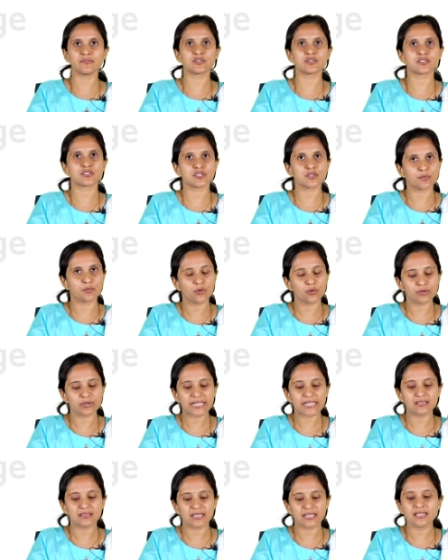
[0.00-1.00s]
which is
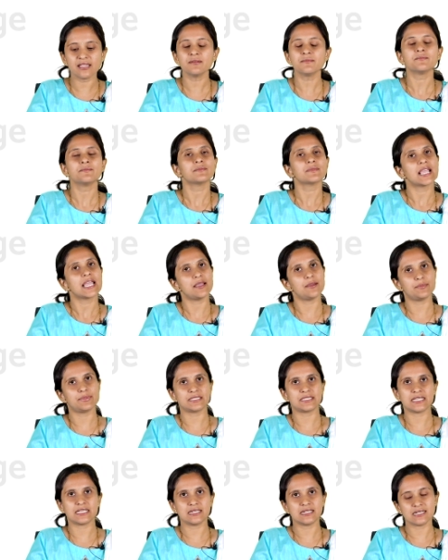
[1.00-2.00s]
supporting the
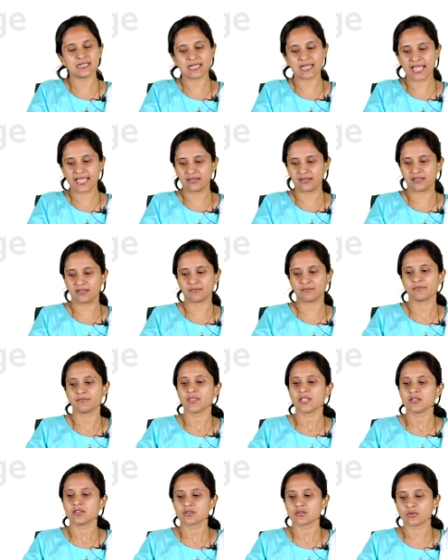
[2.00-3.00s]
epithelial lining.
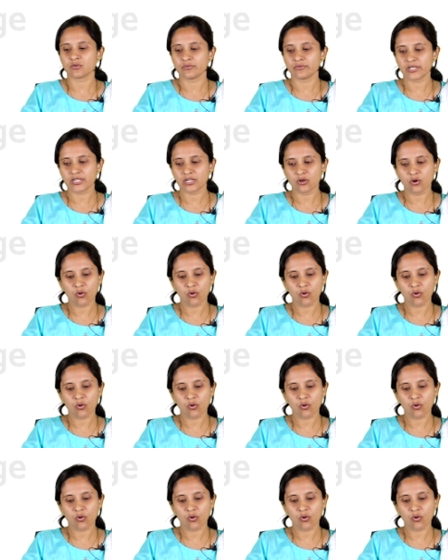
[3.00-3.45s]
So, we'll